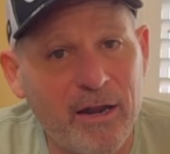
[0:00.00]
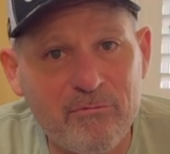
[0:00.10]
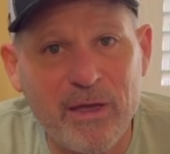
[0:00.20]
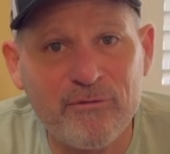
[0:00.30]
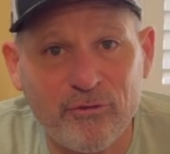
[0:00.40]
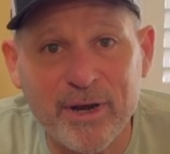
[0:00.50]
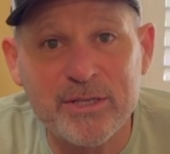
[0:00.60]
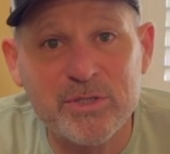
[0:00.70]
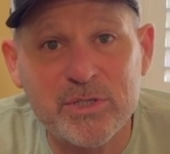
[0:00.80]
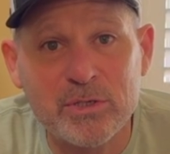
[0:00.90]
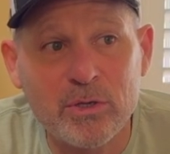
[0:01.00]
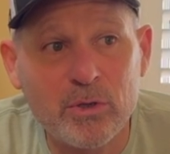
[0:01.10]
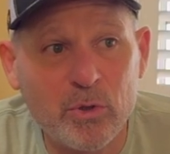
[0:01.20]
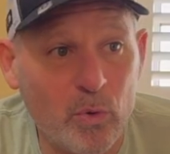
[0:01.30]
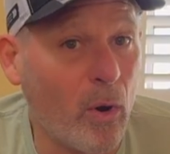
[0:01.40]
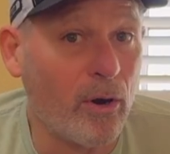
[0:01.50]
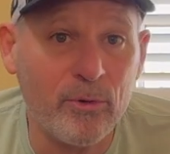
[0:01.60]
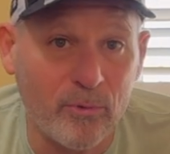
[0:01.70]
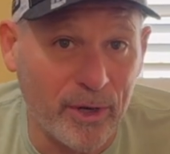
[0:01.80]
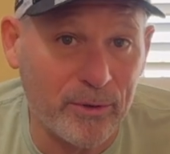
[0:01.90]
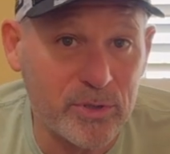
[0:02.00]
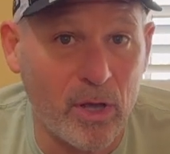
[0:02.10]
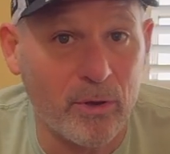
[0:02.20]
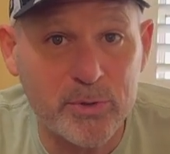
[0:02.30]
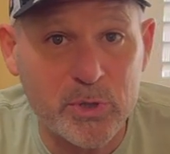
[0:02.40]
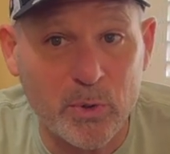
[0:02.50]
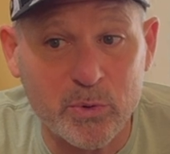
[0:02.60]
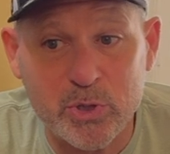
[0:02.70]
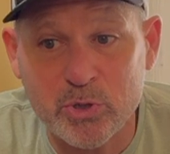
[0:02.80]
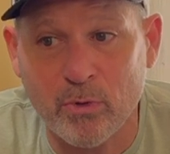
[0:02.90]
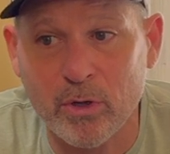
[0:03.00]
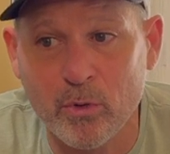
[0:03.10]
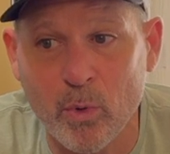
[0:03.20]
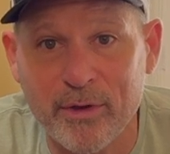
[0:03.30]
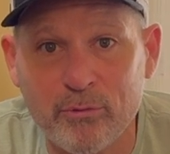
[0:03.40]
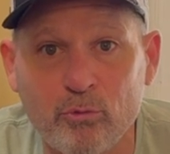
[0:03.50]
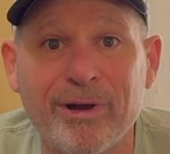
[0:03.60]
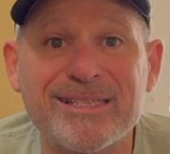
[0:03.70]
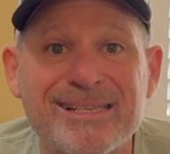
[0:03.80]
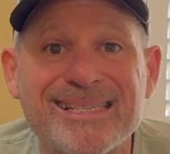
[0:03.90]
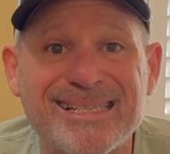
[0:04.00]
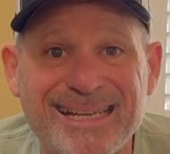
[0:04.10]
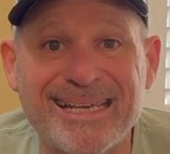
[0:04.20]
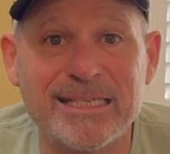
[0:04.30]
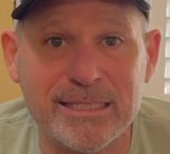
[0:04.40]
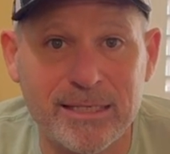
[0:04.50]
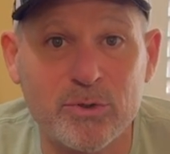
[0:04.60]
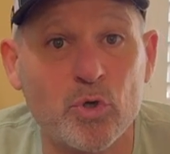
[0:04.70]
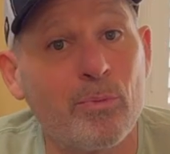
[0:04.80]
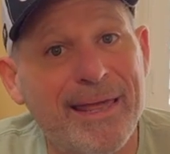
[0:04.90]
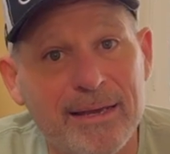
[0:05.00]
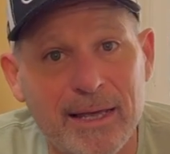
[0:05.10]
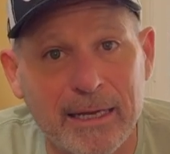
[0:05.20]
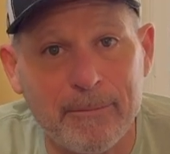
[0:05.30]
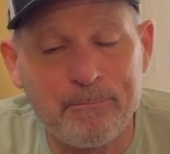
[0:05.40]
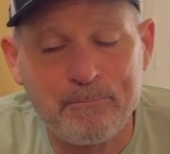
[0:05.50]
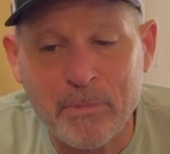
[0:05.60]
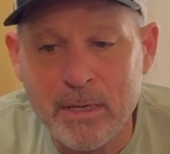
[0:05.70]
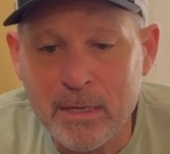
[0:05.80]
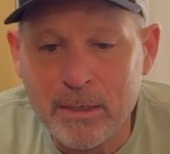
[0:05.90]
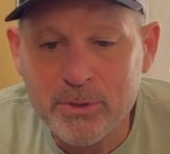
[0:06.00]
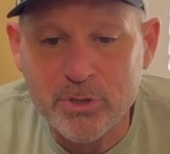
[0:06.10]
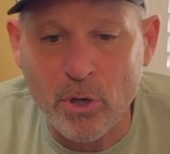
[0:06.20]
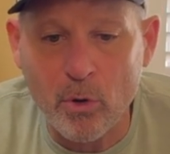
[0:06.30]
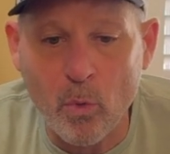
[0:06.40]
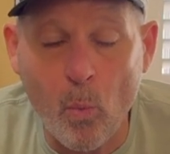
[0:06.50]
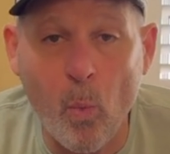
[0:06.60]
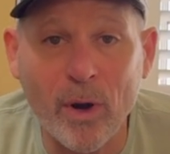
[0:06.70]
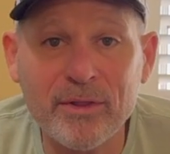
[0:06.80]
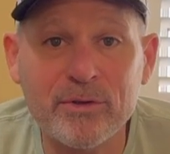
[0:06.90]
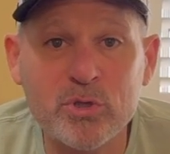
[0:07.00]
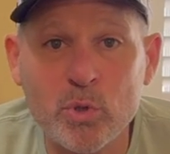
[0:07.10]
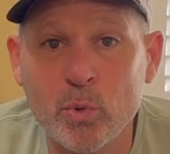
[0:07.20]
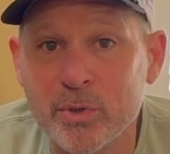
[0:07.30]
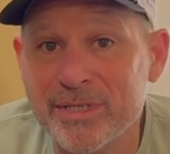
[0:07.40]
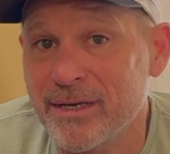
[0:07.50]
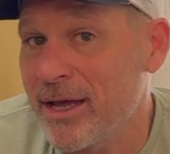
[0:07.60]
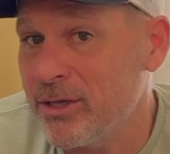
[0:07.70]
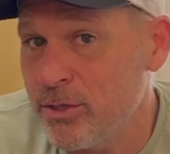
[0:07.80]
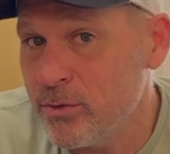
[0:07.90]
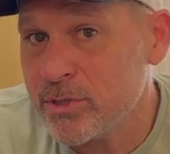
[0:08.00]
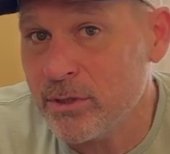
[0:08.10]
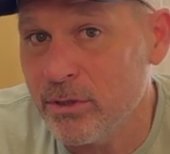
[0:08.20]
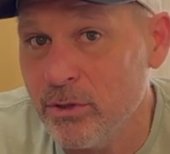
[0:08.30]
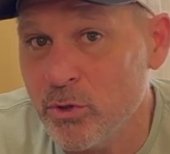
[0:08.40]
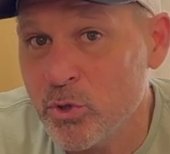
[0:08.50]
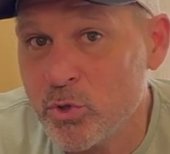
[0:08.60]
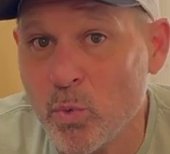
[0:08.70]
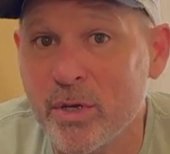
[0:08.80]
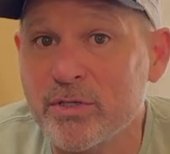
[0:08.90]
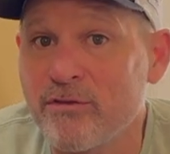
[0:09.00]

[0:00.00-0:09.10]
of my friends who aren't runners also struggle with restless legs syndrome at night. So one of the tools that I used to use was a